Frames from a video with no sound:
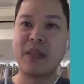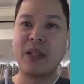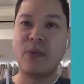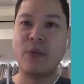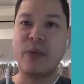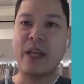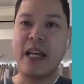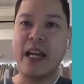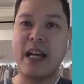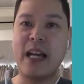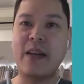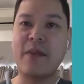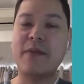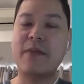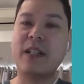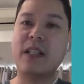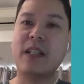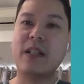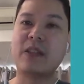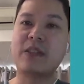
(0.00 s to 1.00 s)
we
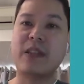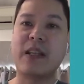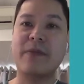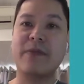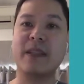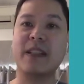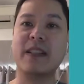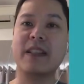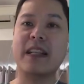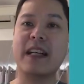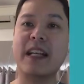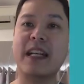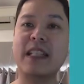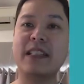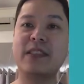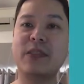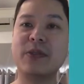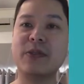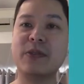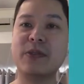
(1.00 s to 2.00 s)
have travel
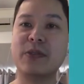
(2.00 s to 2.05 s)
guides